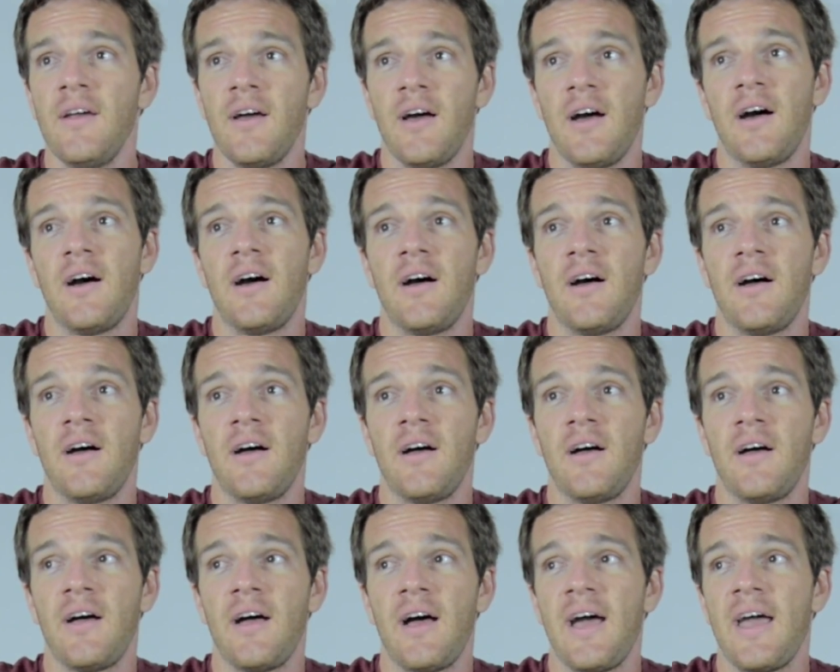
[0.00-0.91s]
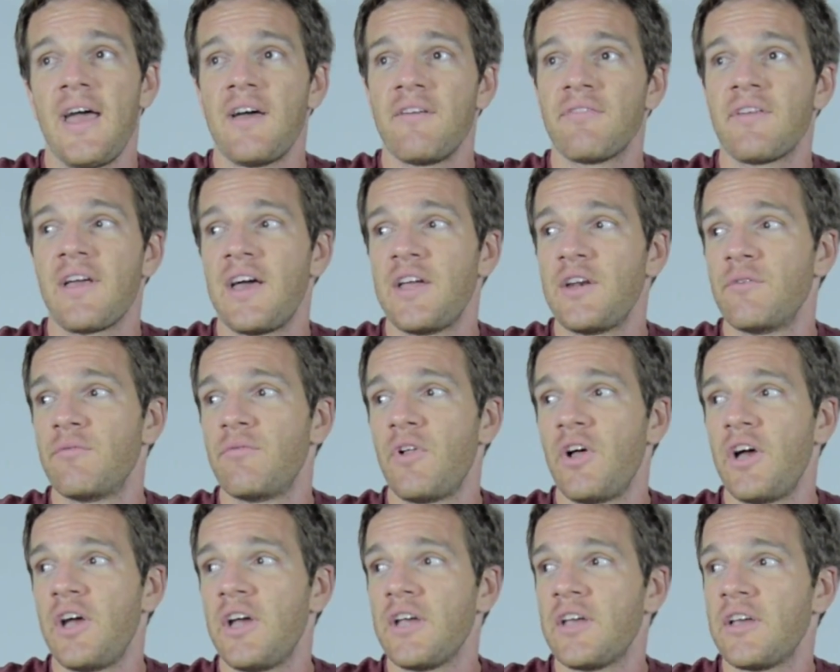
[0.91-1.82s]
I have kind of
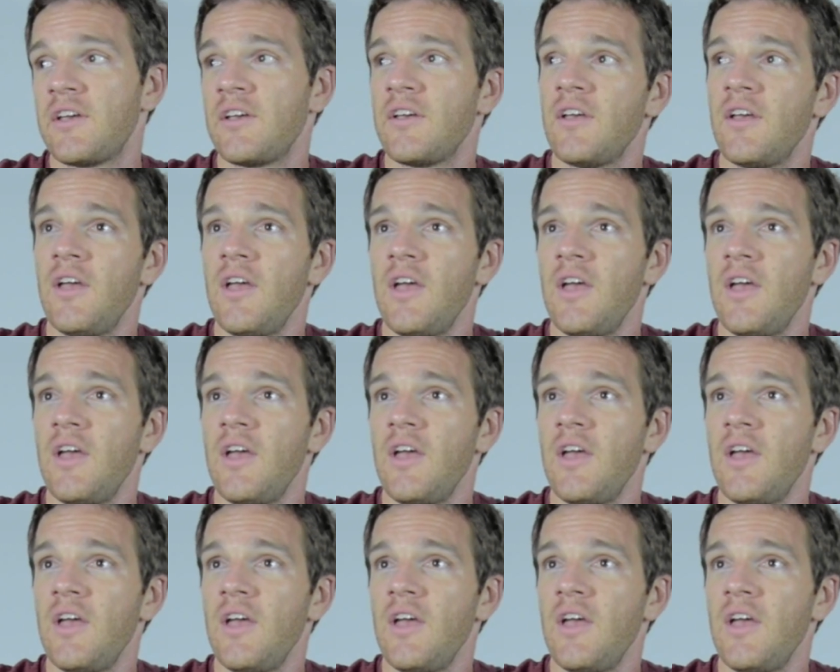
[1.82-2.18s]
like